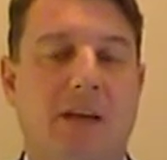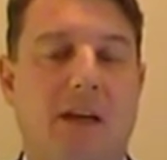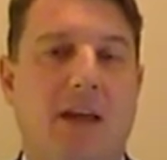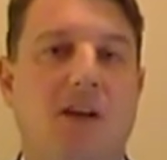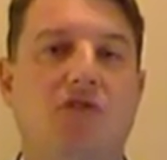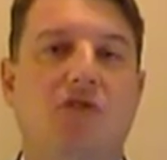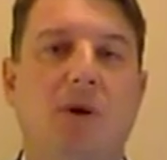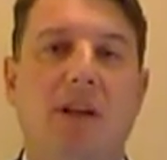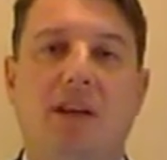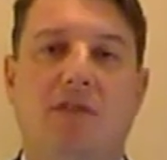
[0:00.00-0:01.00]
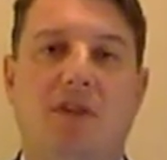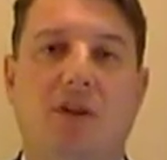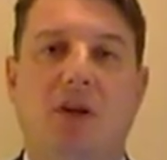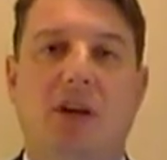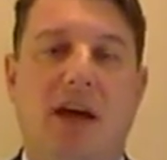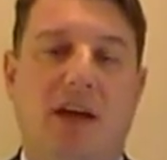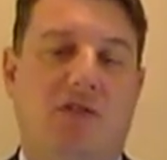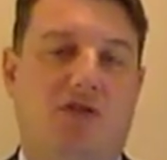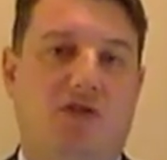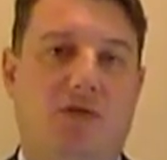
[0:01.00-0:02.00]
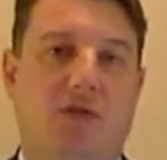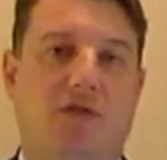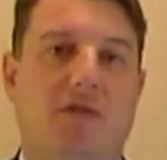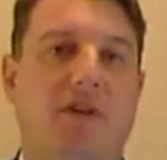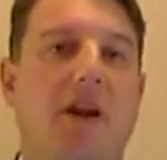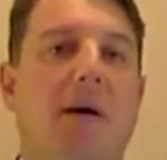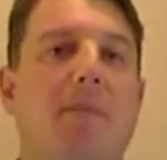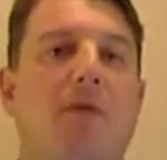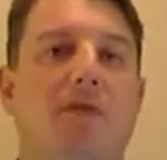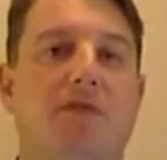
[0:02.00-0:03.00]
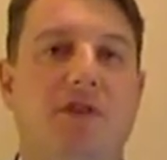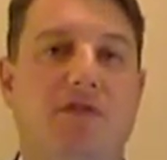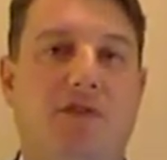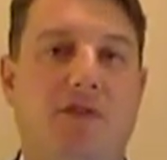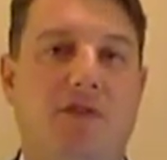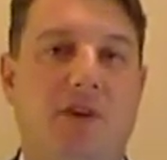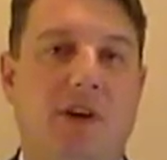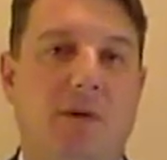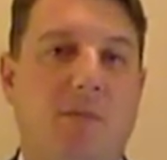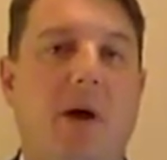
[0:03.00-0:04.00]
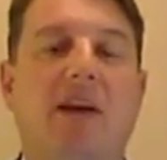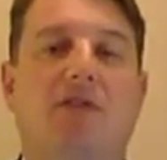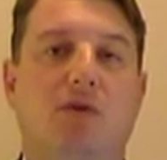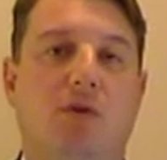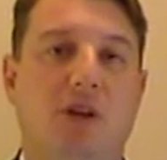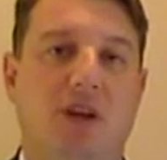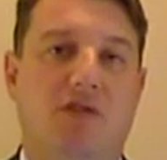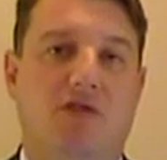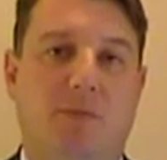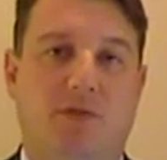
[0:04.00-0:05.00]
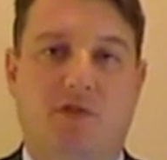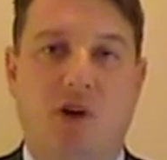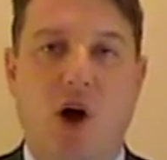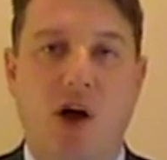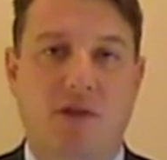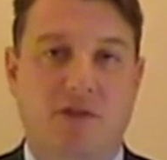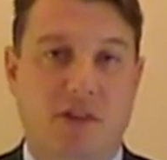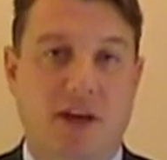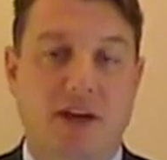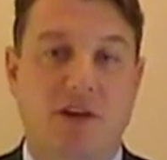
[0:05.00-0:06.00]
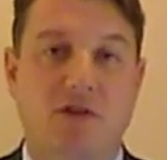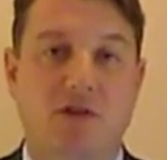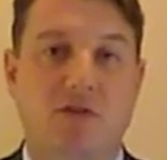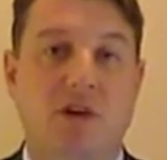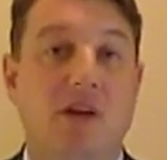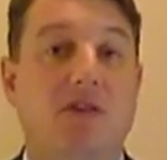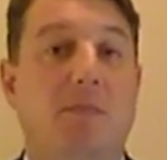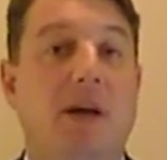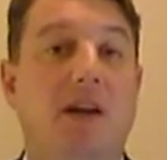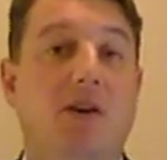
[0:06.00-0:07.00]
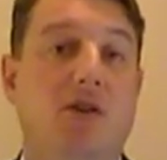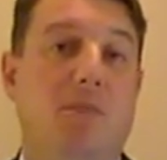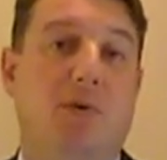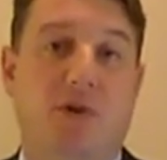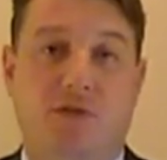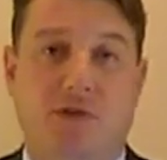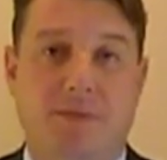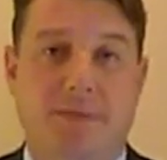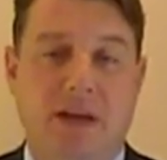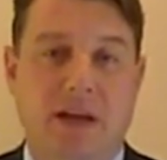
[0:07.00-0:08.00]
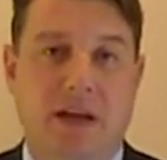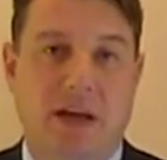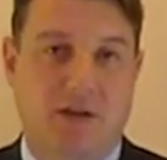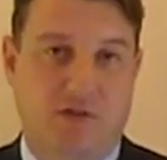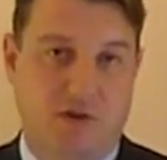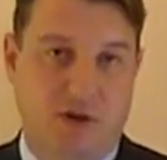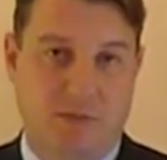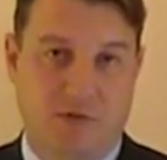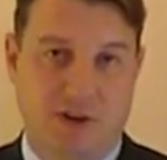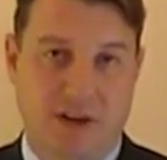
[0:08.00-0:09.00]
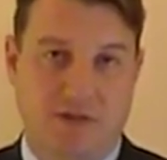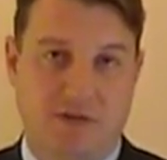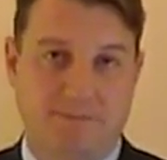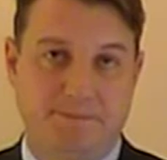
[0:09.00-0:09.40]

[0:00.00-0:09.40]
And in doing this, the leader has a choice of a number of different practical leadership styles that they can use depending on the person and the circumstance.